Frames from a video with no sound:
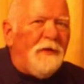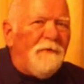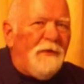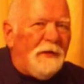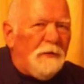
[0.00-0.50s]

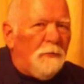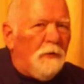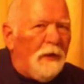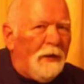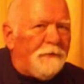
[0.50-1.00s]

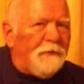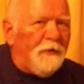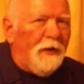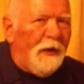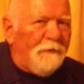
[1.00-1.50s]
available at
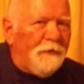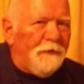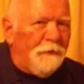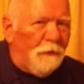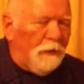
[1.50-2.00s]
your Heaven Door.